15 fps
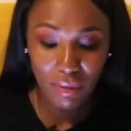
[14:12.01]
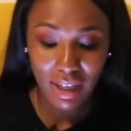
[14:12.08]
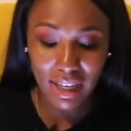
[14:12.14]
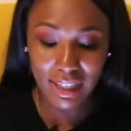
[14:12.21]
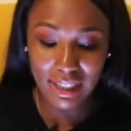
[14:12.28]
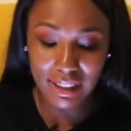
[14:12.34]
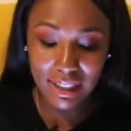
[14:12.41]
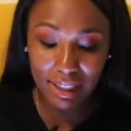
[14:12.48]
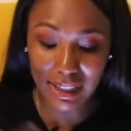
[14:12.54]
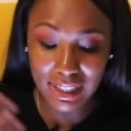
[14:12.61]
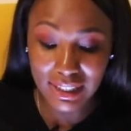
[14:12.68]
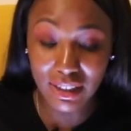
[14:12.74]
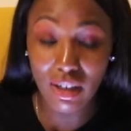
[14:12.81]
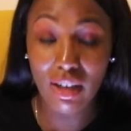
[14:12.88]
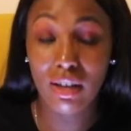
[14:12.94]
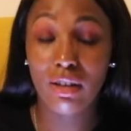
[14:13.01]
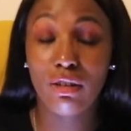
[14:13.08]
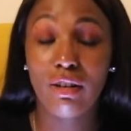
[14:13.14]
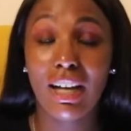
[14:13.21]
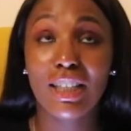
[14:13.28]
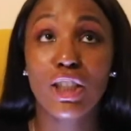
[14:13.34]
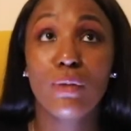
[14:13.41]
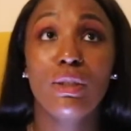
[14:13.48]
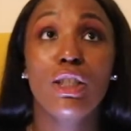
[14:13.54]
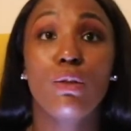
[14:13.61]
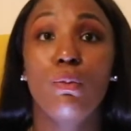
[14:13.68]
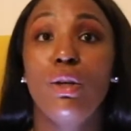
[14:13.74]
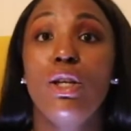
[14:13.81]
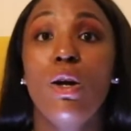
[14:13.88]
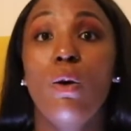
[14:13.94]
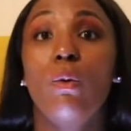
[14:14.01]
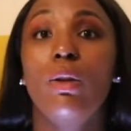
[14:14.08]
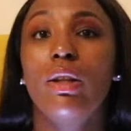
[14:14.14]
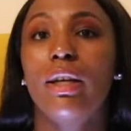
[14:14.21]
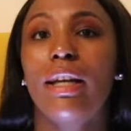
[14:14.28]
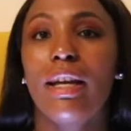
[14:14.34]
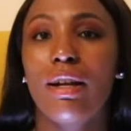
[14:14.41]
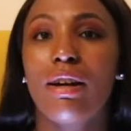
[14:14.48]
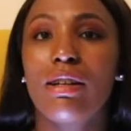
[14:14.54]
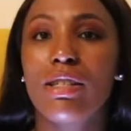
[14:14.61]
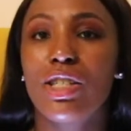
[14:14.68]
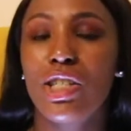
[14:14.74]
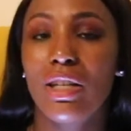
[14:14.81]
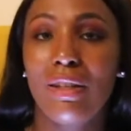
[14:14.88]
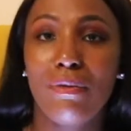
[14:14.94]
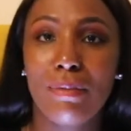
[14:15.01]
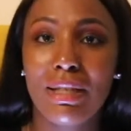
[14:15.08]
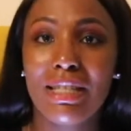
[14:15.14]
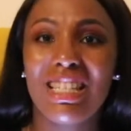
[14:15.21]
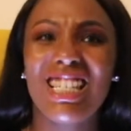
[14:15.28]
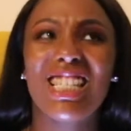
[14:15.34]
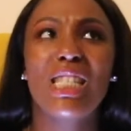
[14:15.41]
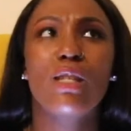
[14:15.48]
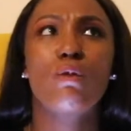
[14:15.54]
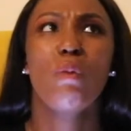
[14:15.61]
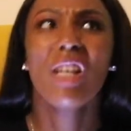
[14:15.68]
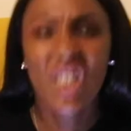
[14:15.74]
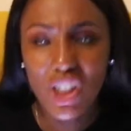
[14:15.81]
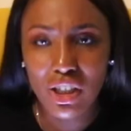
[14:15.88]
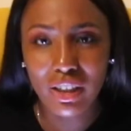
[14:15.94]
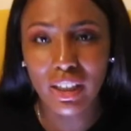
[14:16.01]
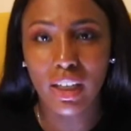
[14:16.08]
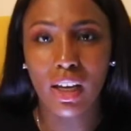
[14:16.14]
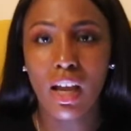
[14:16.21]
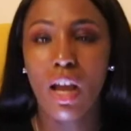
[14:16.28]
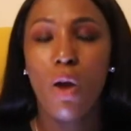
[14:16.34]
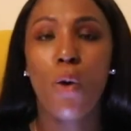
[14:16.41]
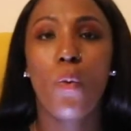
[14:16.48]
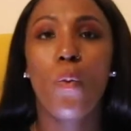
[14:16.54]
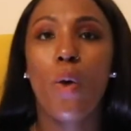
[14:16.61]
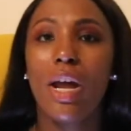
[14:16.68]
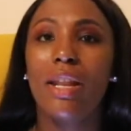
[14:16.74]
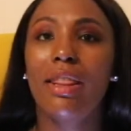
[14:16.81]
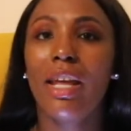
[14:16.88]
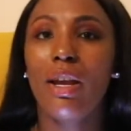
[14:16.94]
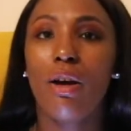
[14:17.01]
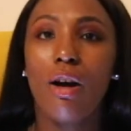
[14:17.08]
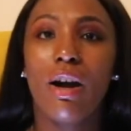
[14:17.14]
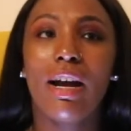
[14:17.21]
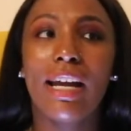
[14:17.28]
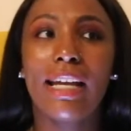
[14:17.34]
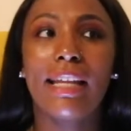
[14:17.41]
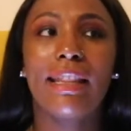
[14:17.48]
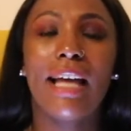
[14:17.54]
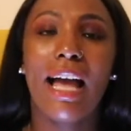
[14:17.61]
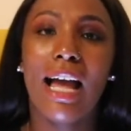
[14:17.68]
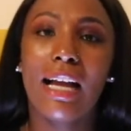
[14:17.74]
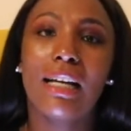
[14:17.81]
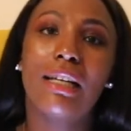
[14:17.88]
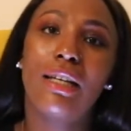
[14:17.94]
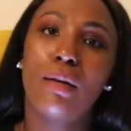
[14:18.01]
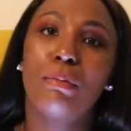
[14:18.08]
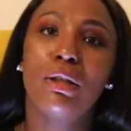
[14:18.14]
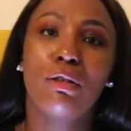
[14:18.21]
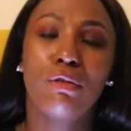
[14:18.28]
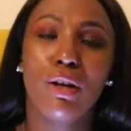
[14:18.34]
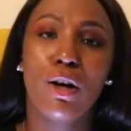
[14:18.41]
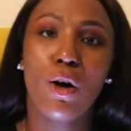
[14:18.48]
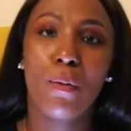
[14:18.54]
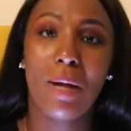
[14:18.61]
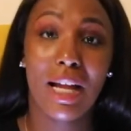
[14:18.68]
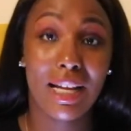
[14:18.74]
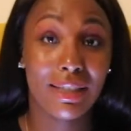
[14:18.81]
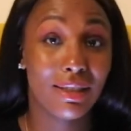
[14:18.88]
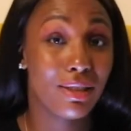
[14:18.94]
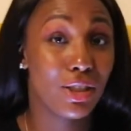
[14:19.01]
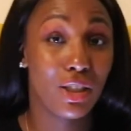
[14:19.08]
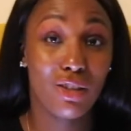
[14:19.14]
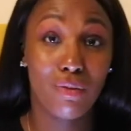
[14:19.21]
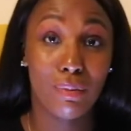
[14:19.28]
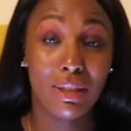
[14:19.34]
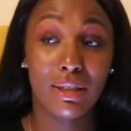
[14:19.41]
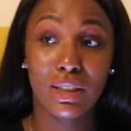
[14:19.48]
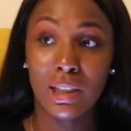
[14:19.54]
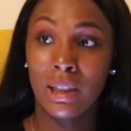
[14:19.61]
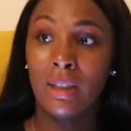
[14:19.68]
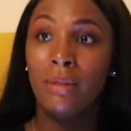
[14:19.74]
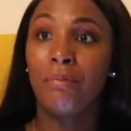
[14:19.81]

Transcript: And I think as graduates, we don't look at our achievements, especially when they are in the academic realm, as achievements.